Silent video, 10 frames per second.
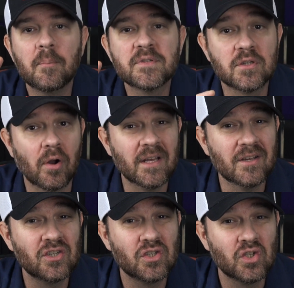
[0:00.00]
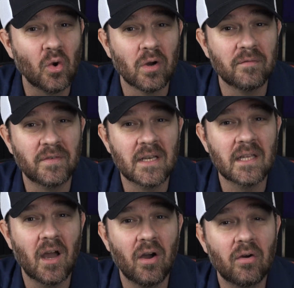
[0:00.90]
starting a short
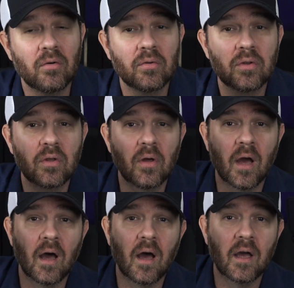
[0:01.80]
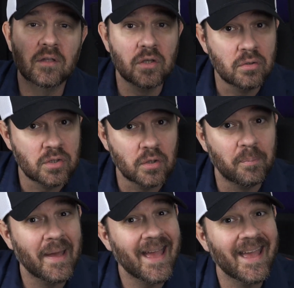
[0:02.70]
video
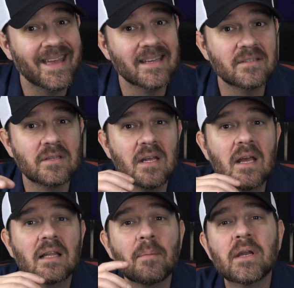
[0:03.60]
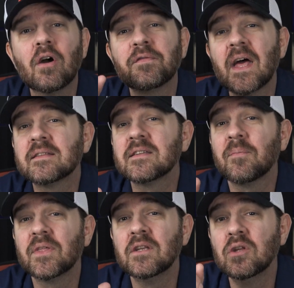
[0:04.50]
YouTube page. Let me know if that's
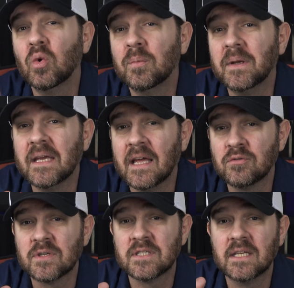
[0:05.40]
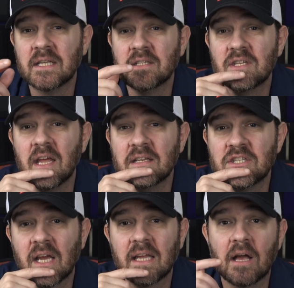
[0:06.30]
something you would be interested in
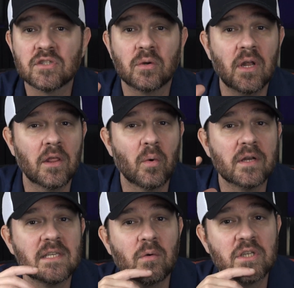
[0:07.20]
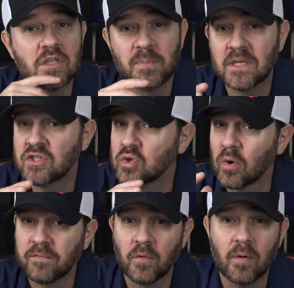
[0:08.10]
checking out. So in other words, it would just be
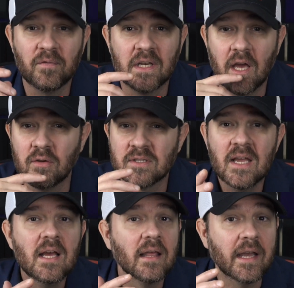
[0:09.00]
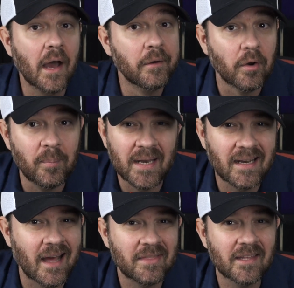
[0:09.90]
short form videos, like under a
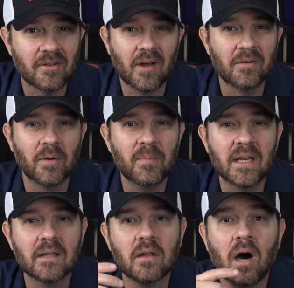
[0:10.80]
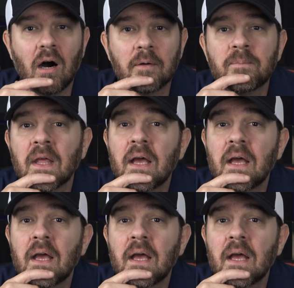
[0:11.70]
minute. I think they're under a minute long.